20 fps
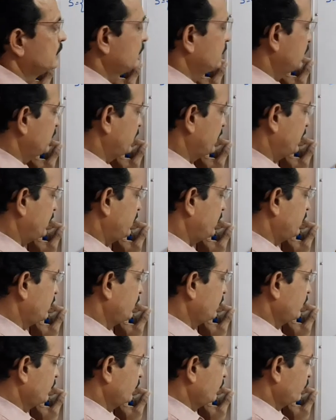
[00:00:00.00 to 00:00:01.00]
And
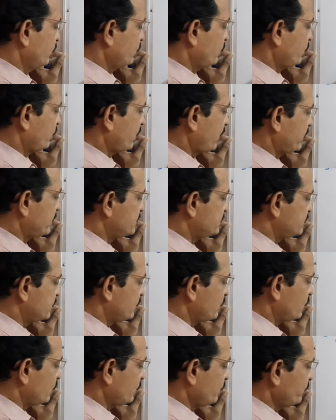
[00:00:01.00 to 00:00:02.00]
5,
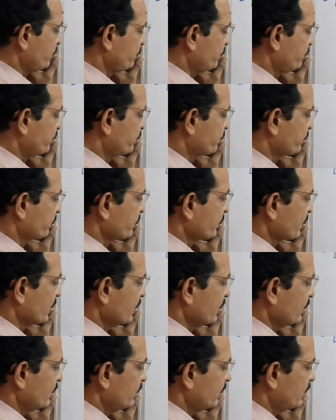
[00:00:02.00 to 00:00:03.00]
0,
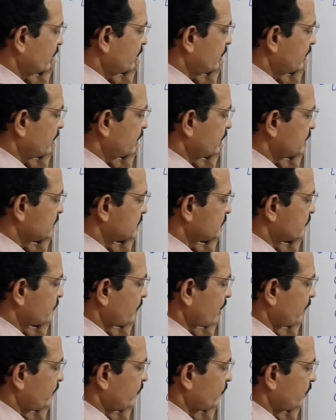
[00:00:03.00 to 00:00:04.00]
here it is
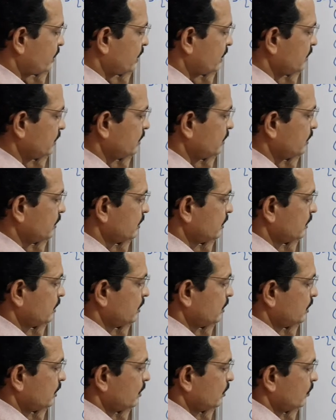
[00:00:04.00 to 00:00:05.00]
5, 1,
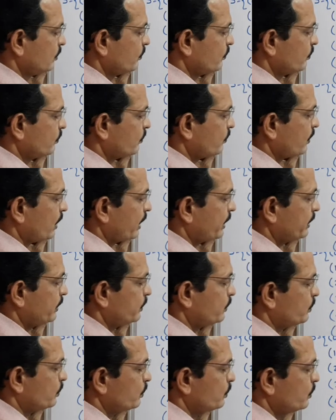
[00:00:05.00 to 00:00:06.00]

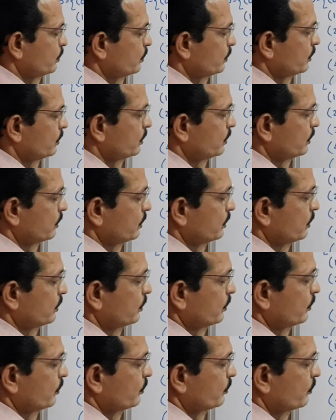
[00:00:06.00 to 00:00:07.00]
5, 2,
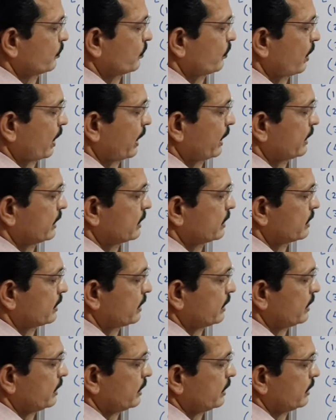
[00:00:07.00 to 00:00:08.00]
5,
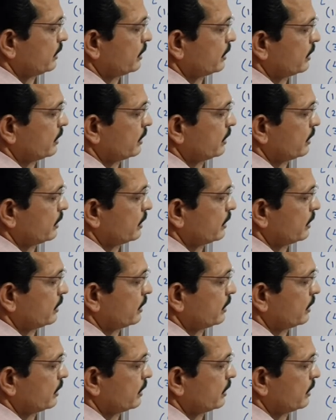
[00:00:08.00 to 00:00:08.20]
3,